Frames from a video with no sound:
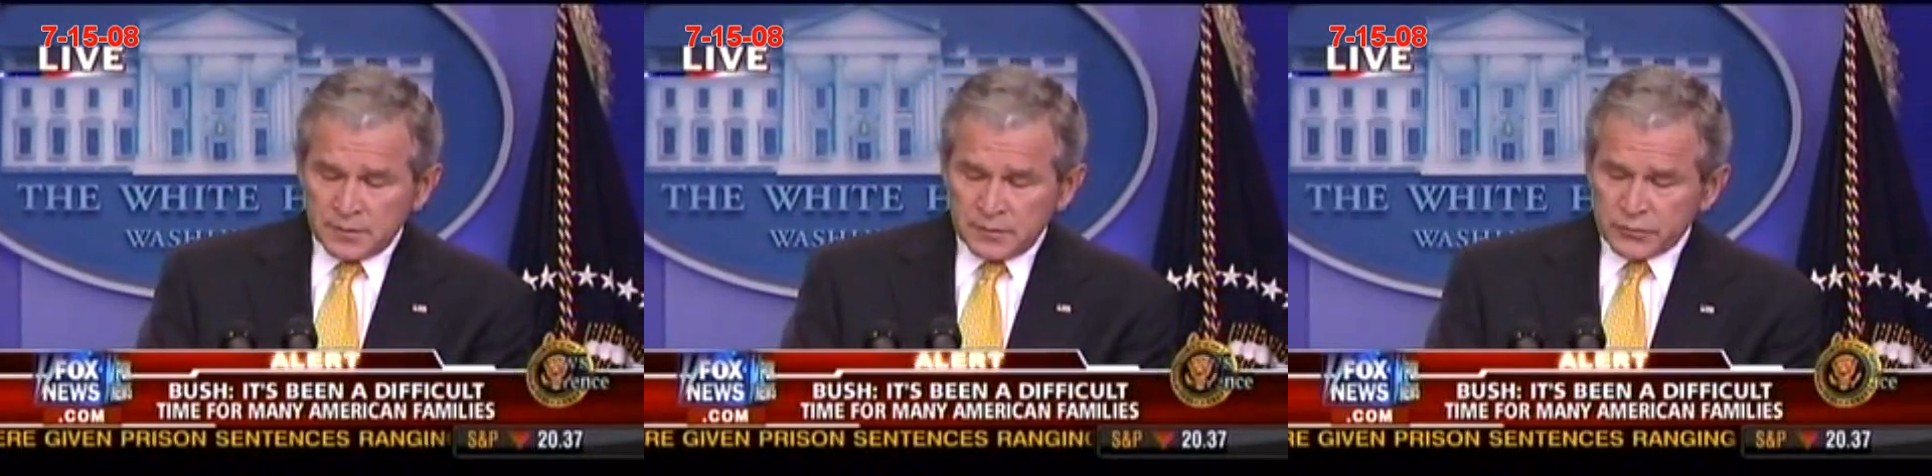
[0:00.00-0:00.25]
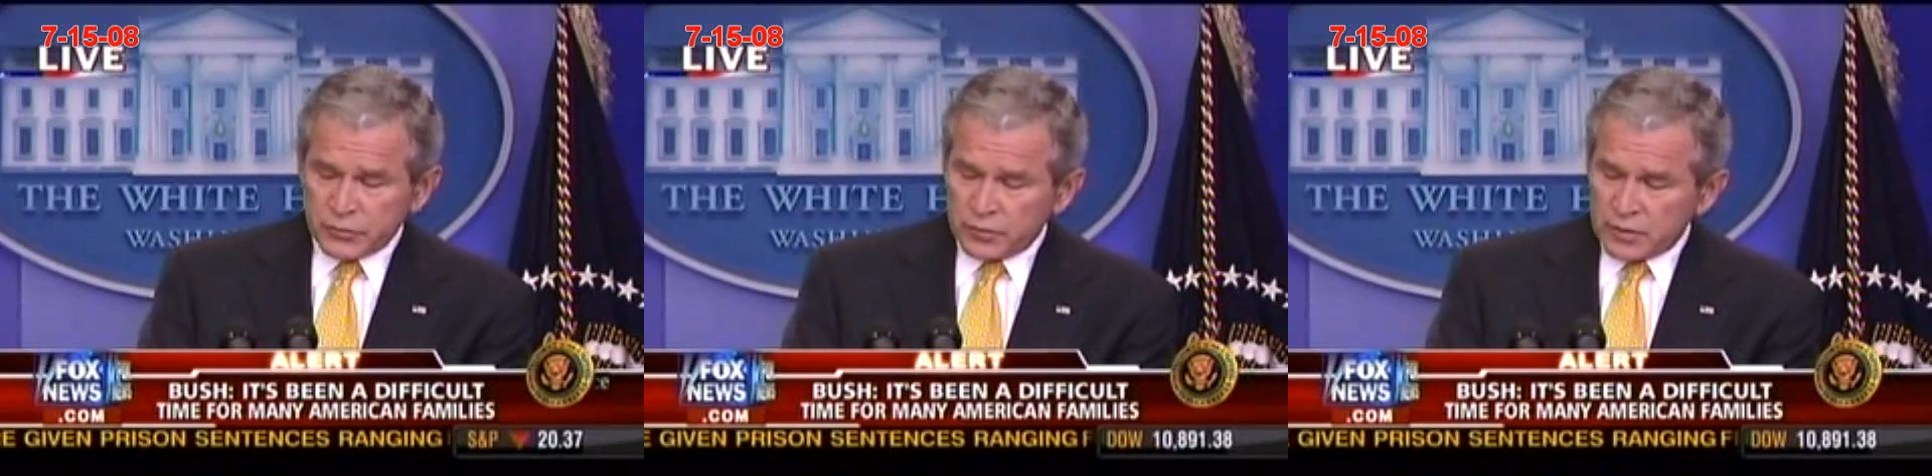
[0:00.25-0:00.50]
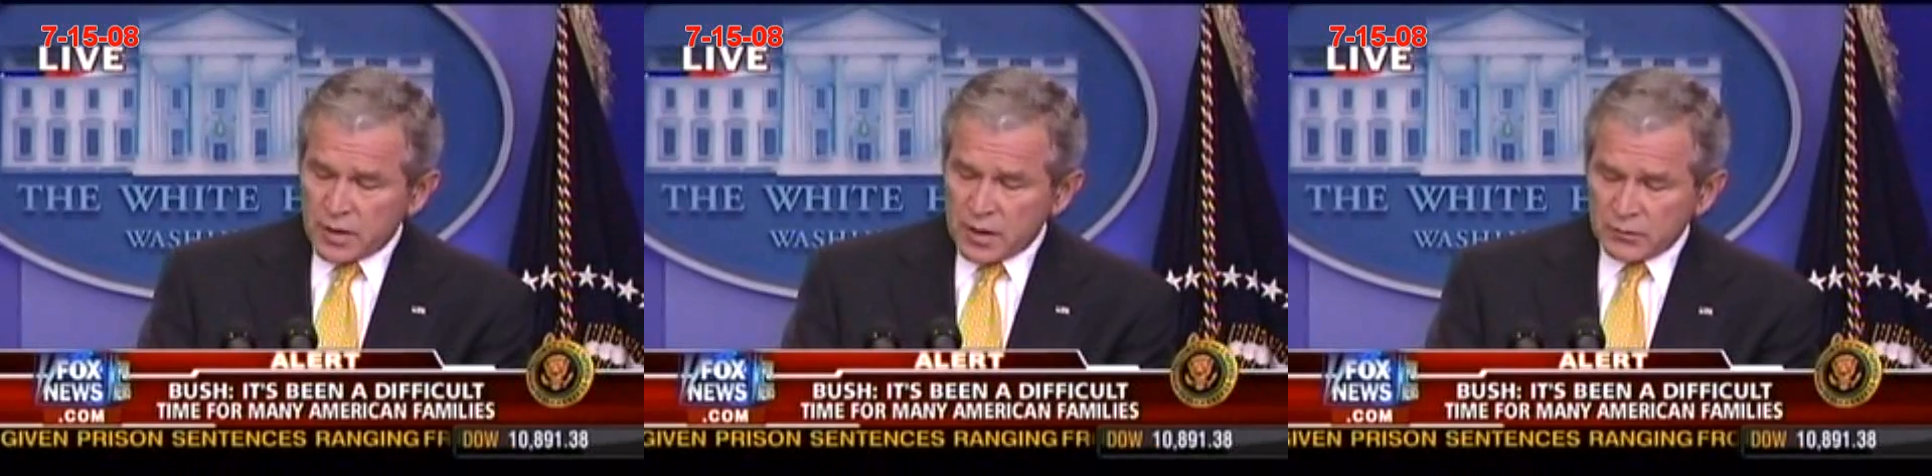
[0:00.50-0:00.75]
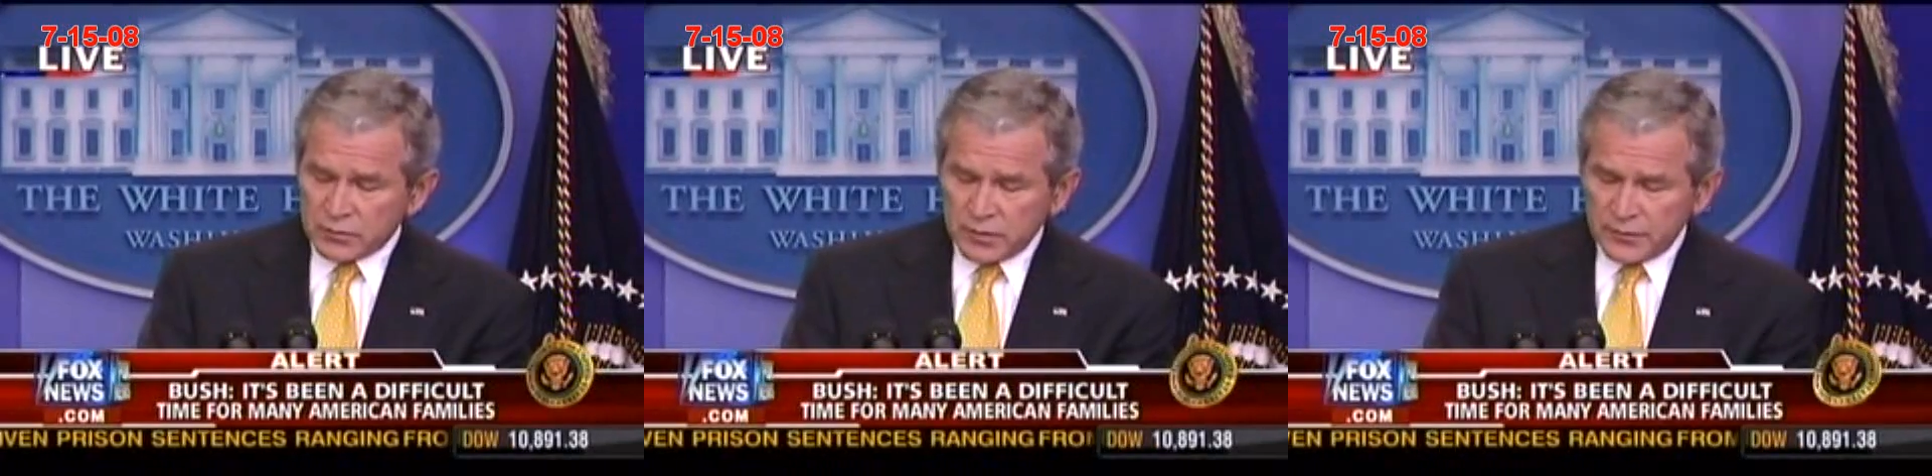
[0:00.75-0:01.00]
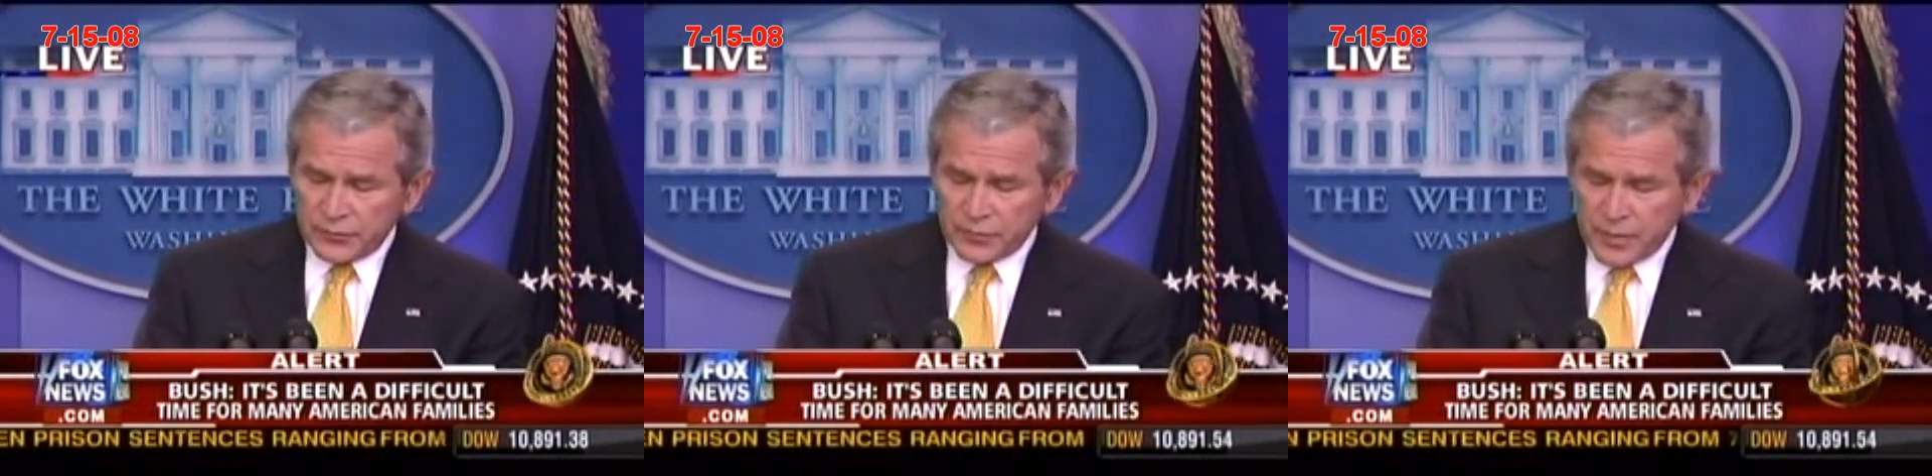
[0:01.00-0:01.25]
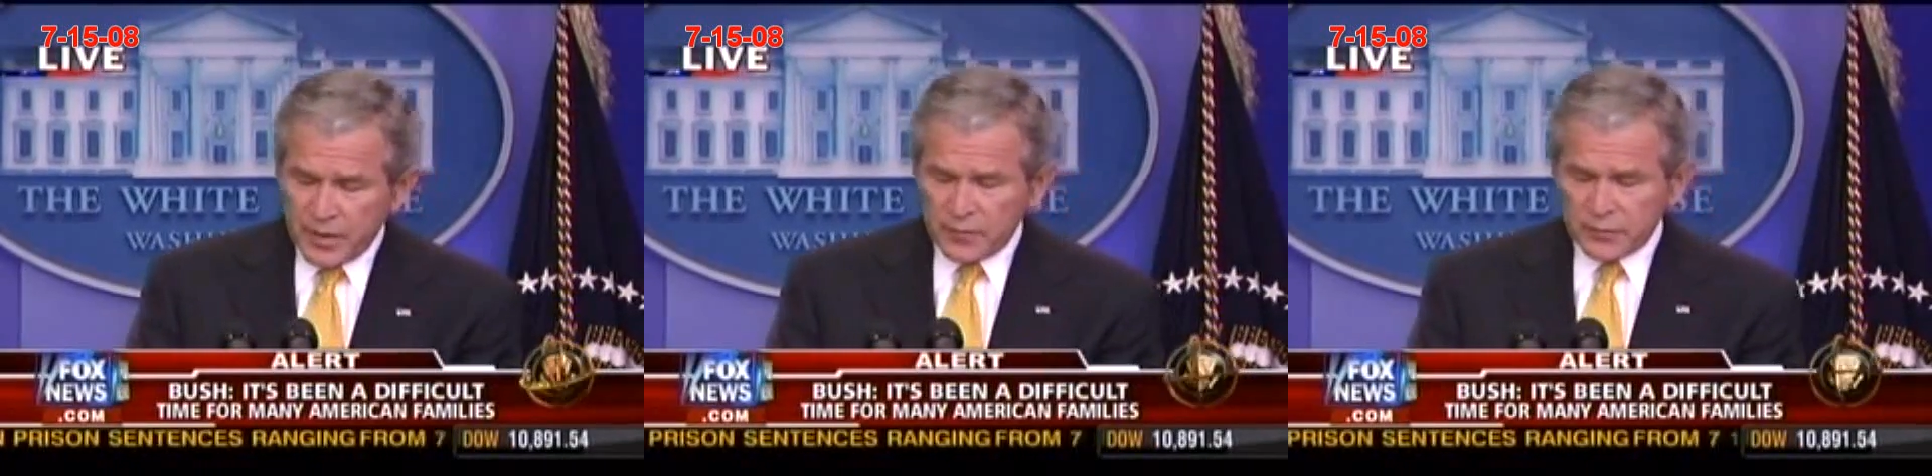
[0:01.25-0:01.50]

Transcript: The sooner Congress lifts the ban,